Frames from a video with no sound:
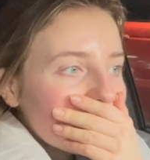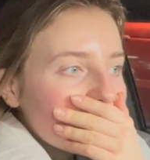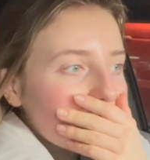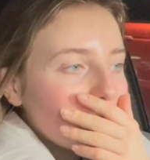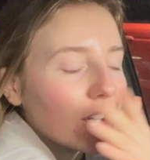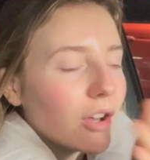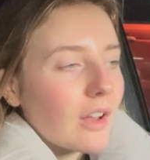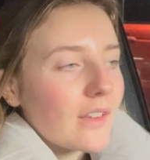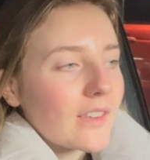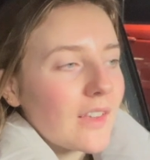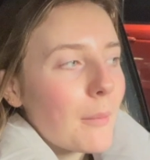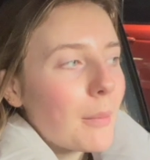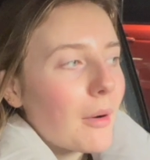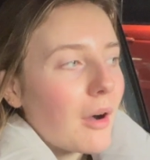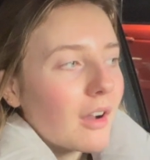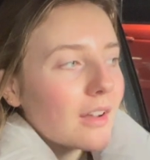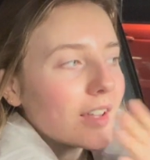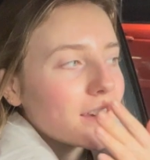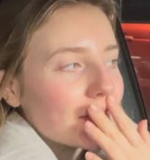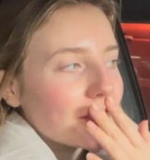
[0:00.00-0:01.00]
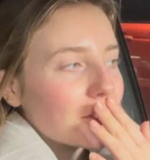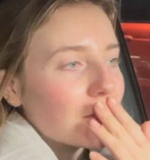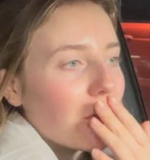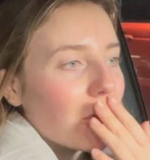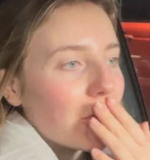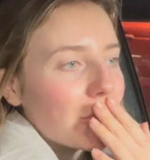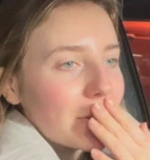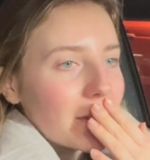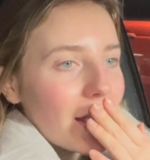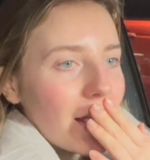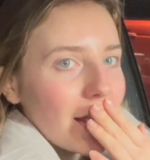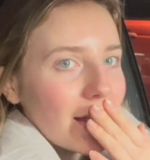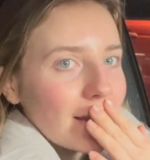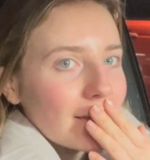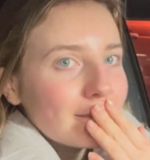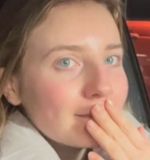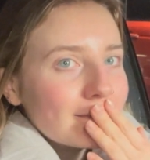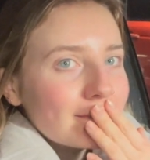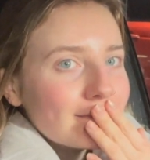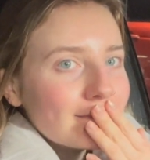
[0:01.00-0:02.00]
Guys, that parking is not okay.
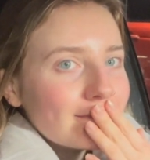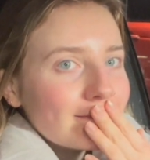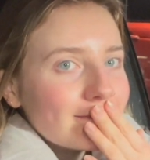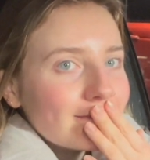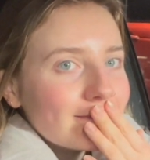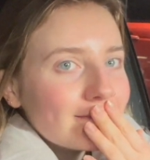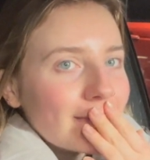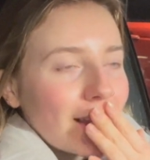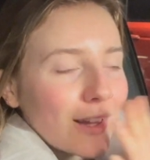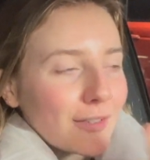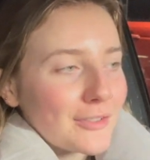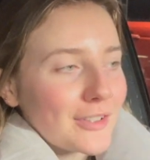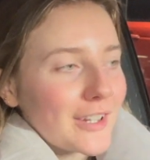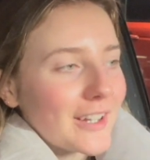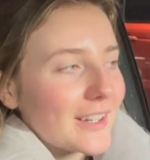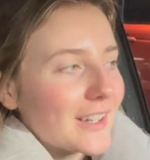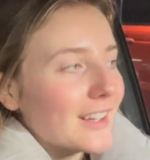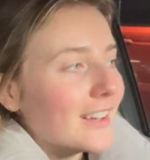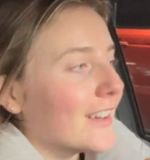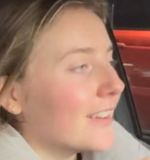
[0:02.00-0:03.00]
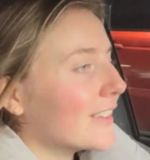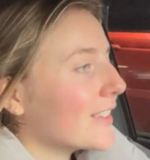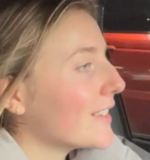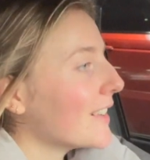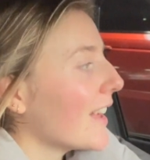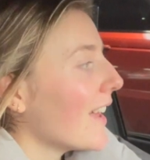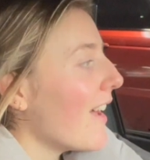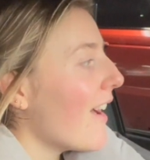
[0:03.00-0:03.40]
That's ridiculous.